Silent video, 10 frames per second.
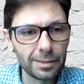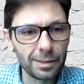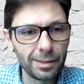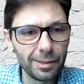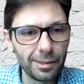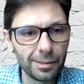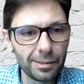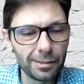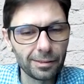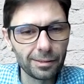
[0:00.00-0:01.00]
say,
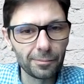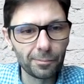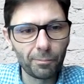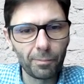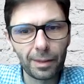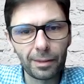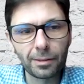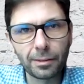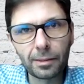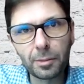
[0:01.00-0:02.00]

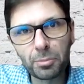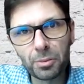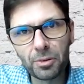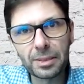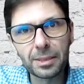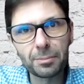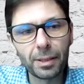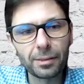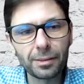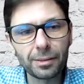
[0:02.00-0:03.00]
not a process,
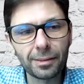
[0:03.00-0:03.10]
but